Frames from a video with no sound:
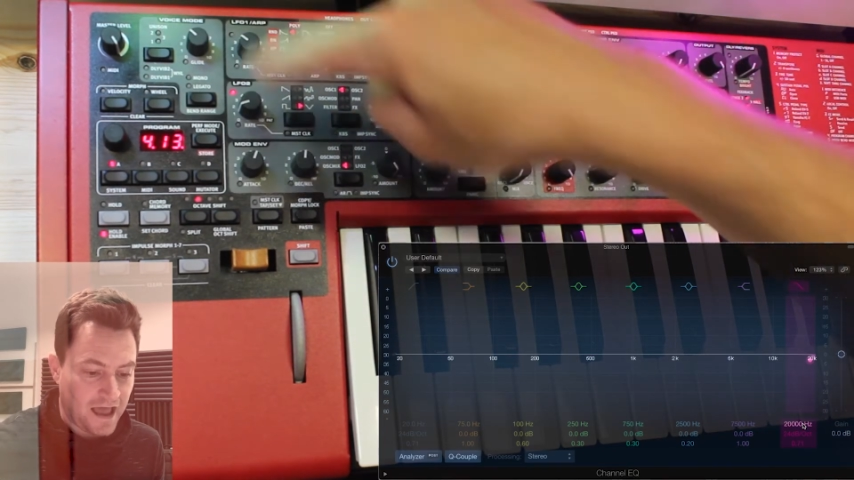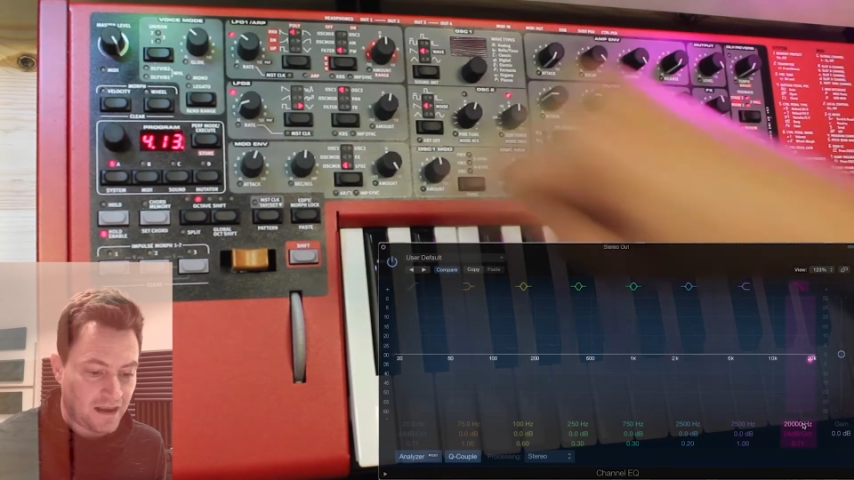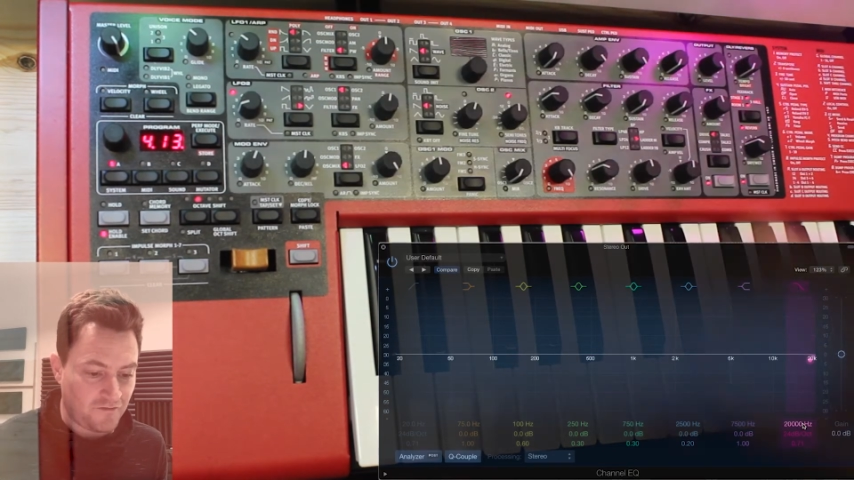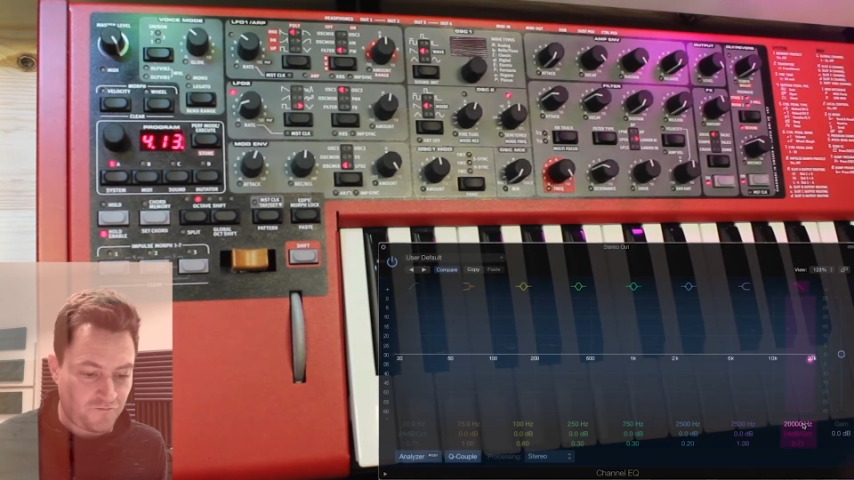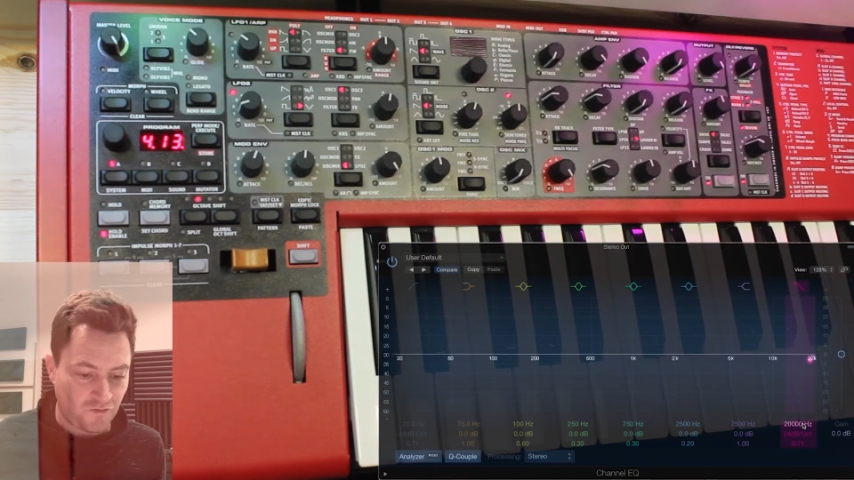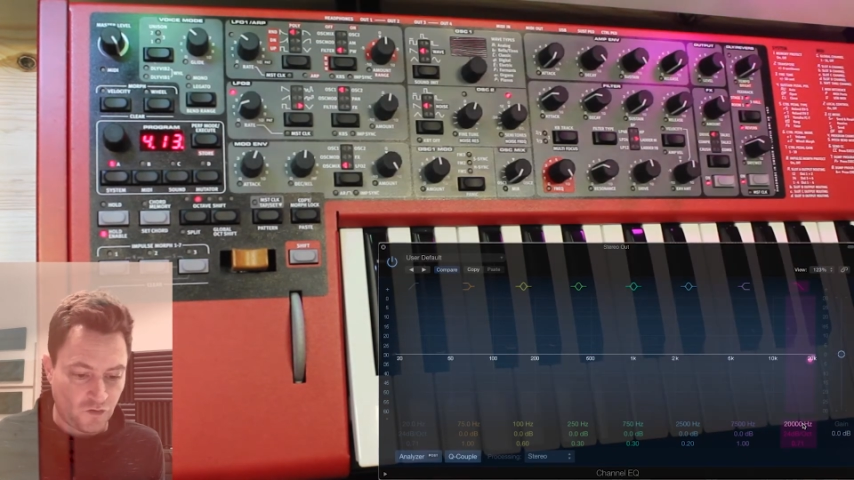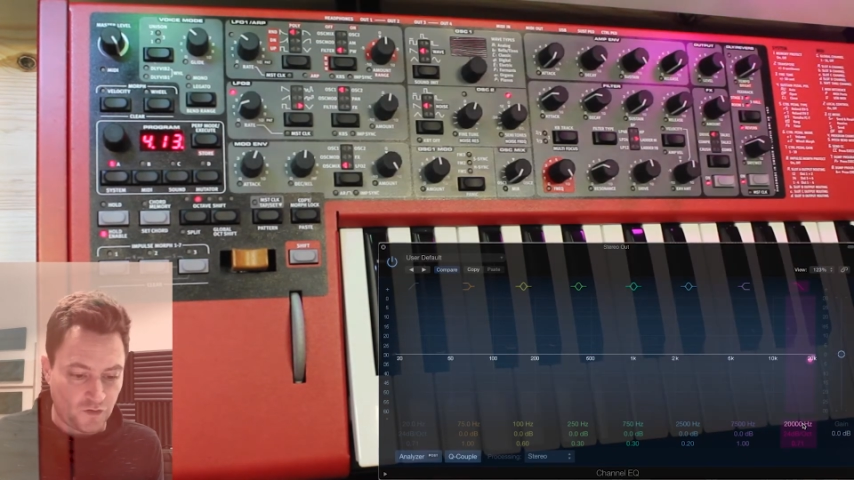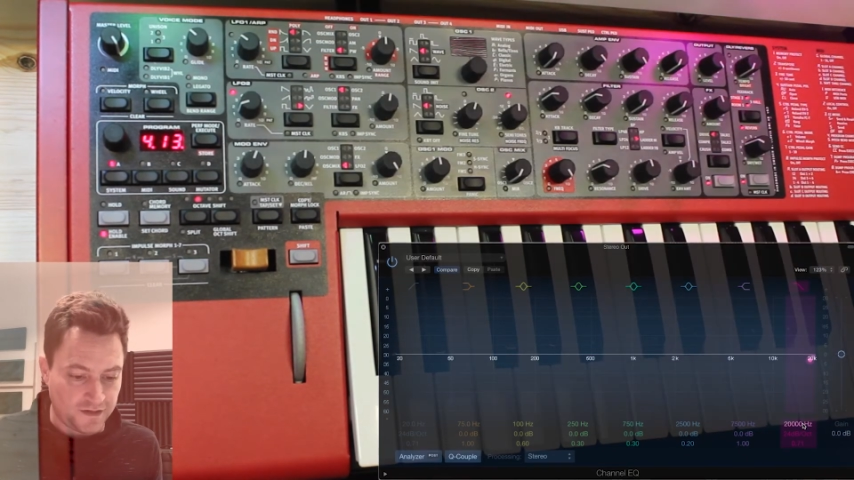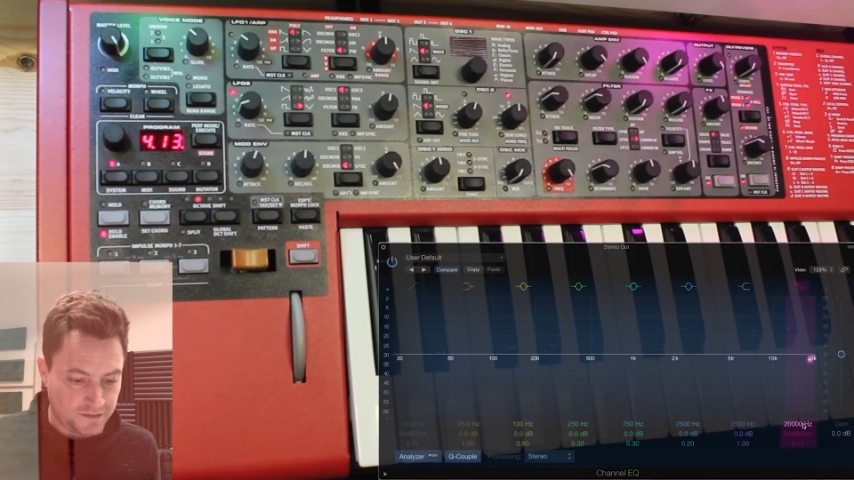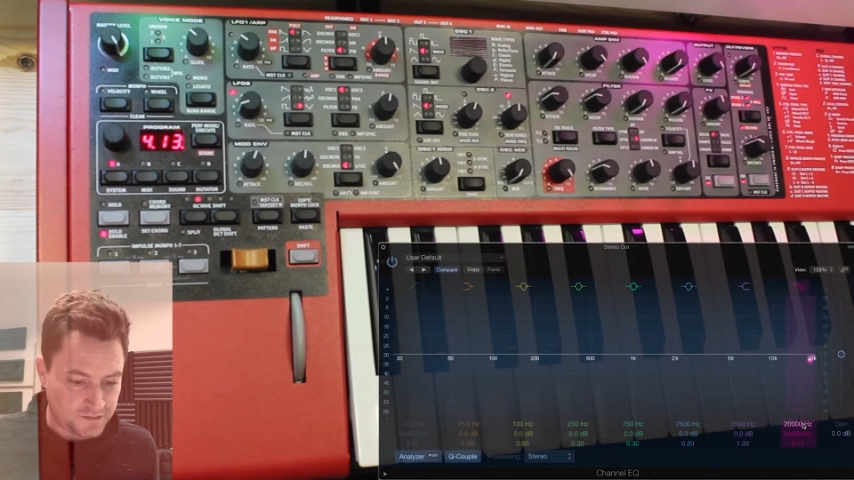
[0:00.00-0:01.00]

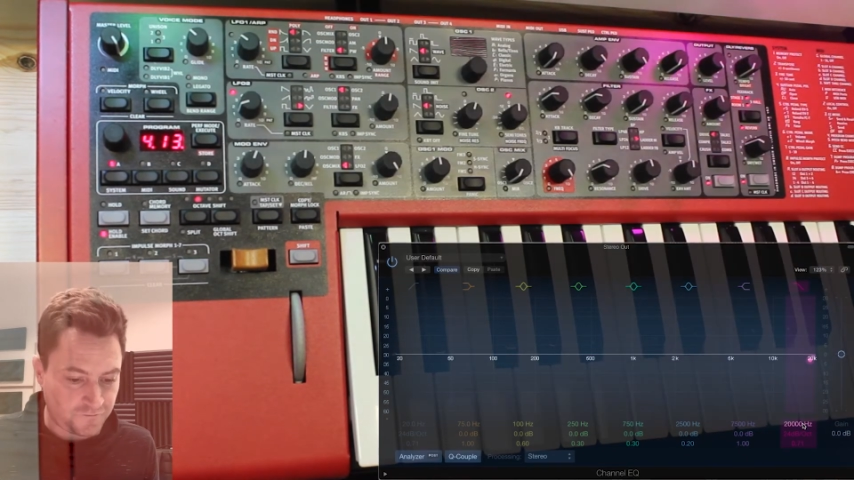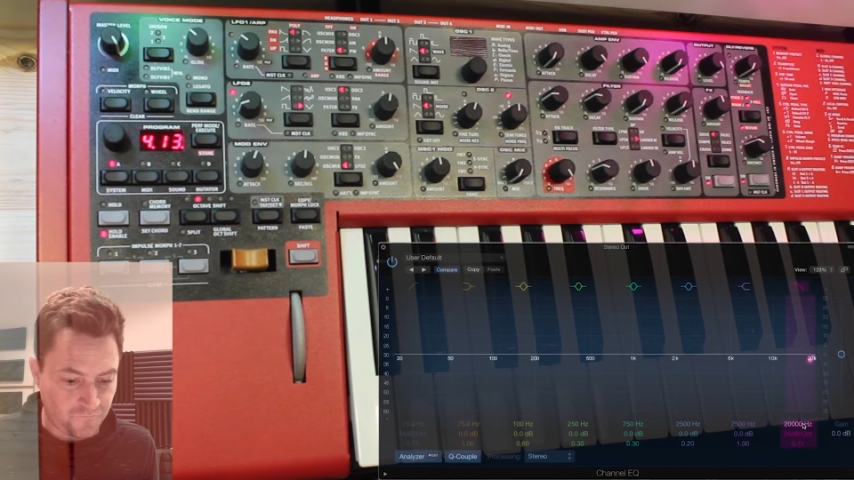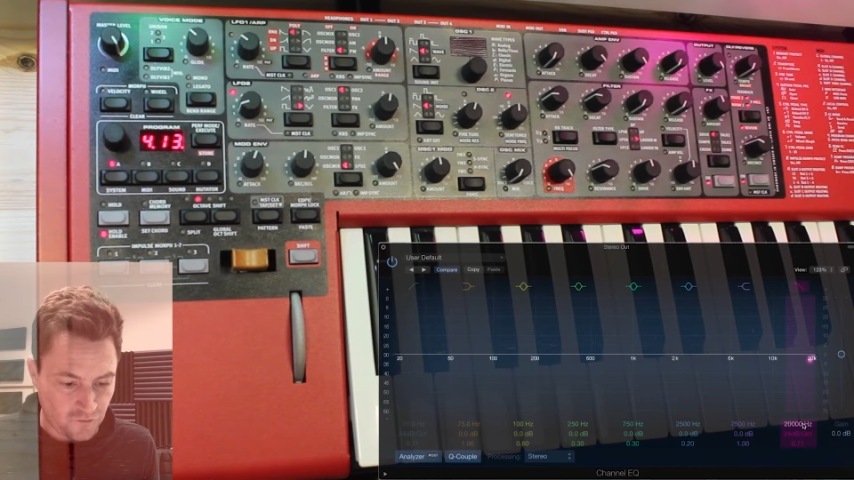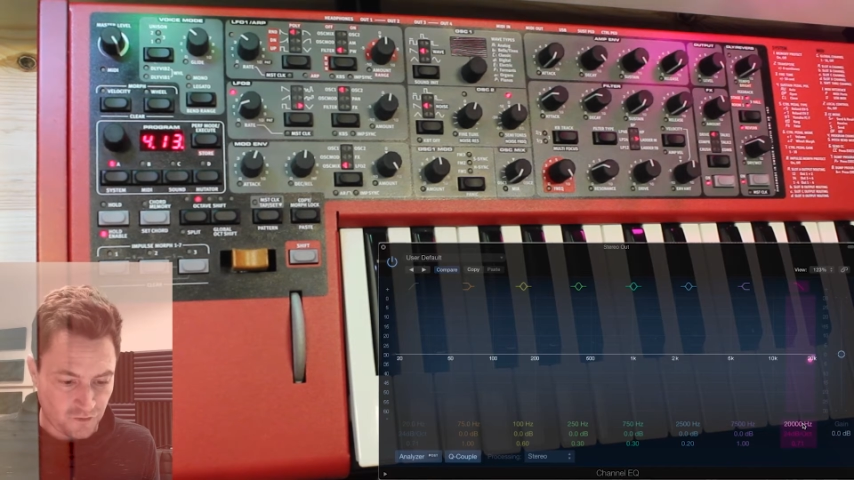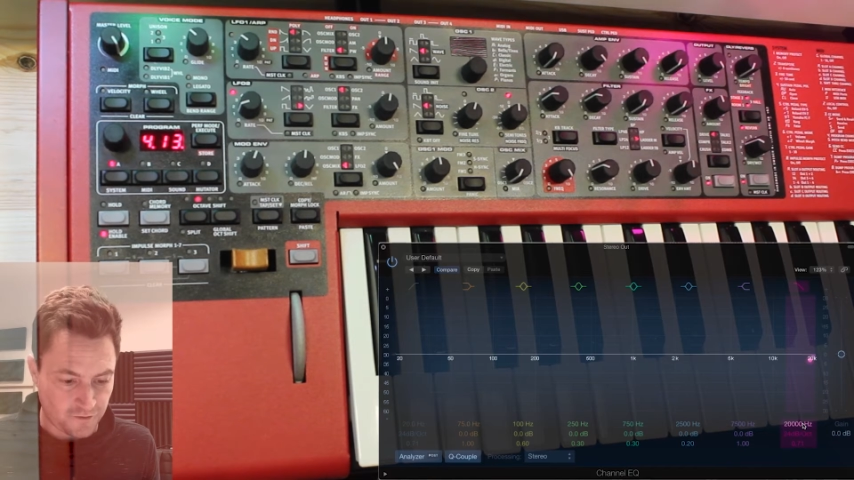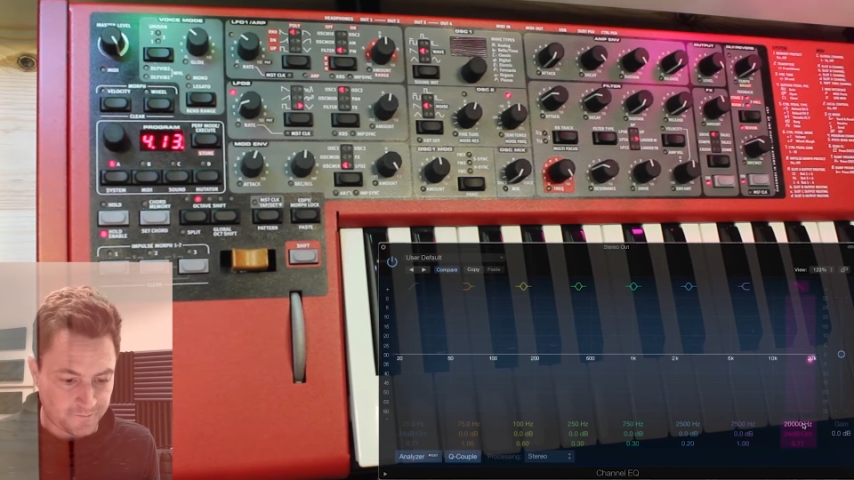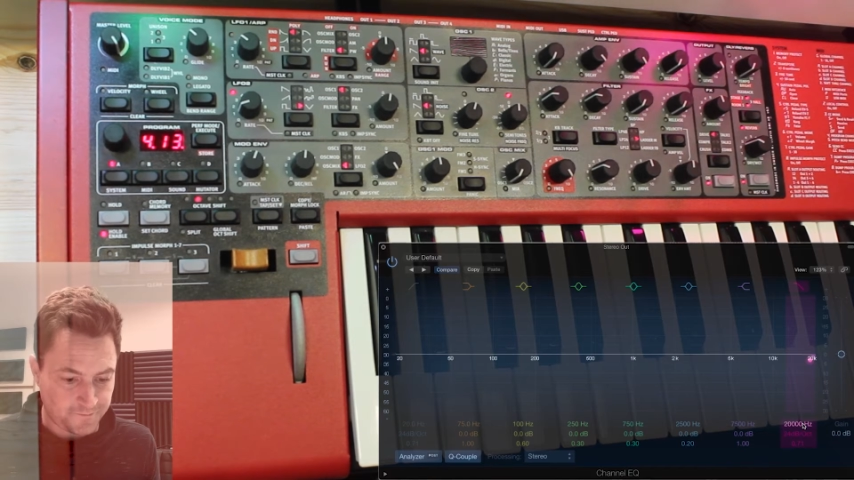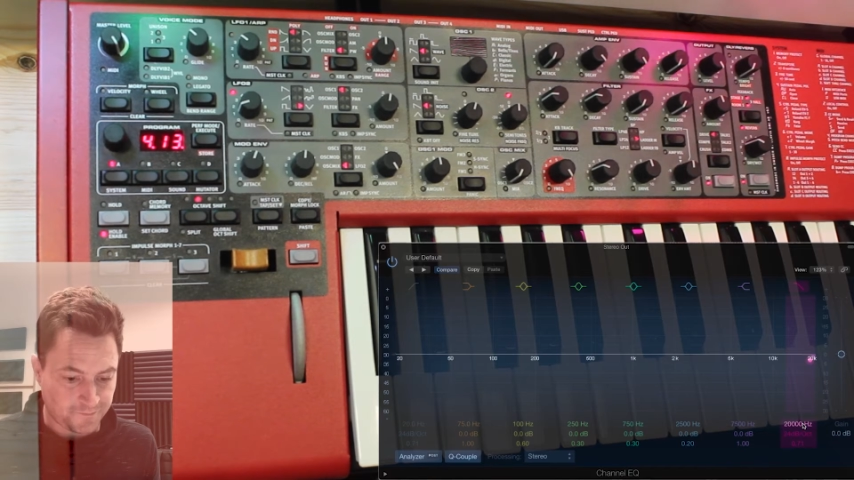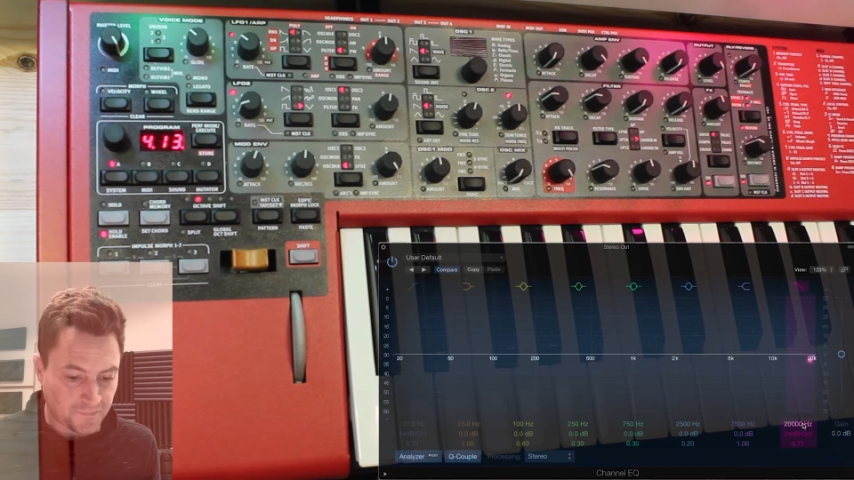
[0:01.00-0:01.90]
LFO is for.